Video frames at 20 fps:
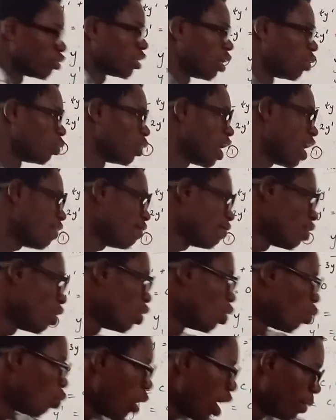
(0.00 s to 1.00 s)
Now we have
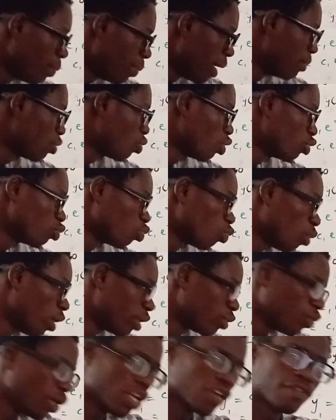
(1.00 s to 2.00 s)
y prime equals to
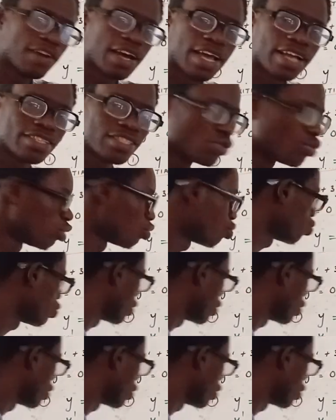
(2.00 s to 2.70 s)
1 whenever x equals to